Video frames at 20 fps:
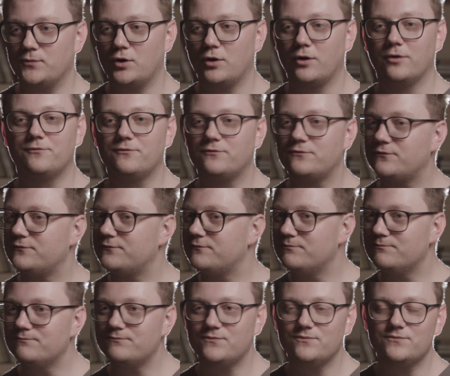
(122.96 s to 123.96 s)
lot of
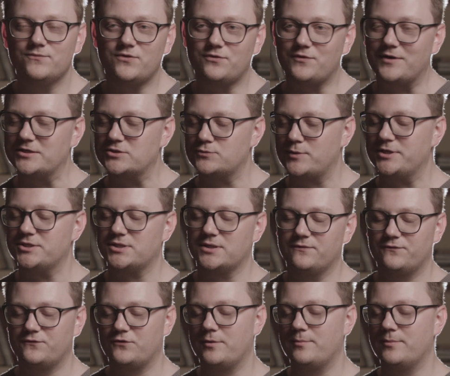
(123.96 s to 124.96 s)
things ranging
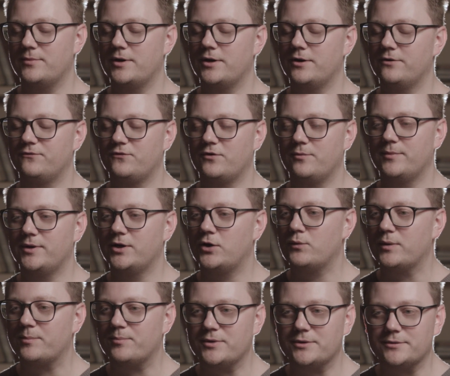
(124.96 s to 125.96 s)
from
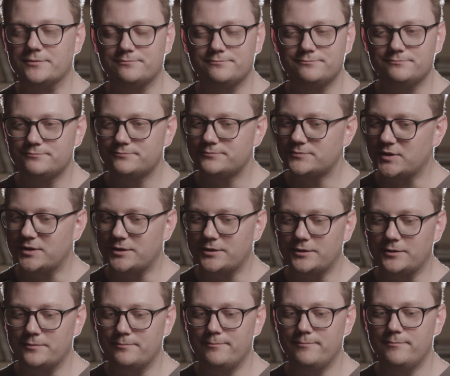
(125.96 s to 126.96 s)
equipment
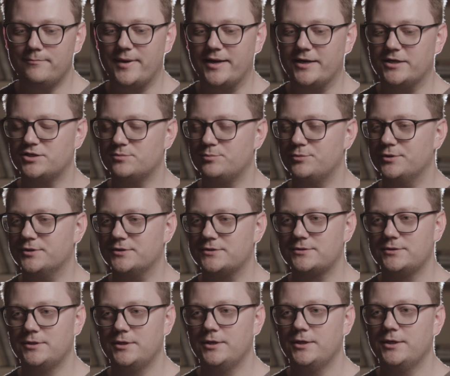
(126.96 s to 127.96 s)

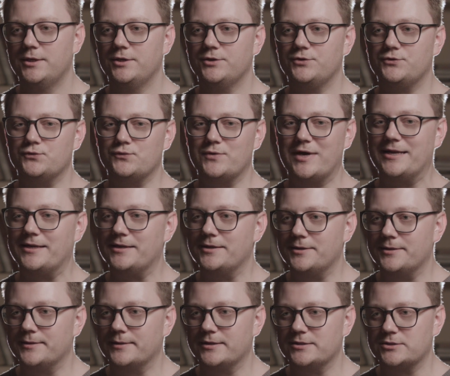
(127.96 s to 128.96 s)
management to
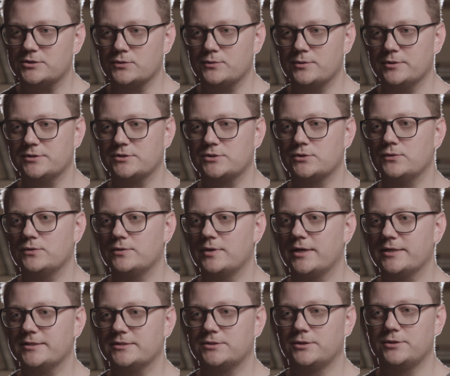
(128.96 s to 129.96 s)
editing and so on. So
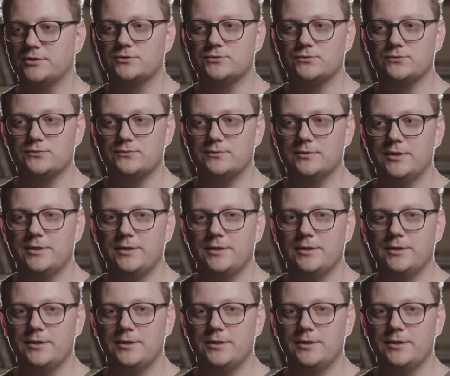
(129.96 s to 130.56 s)
I started to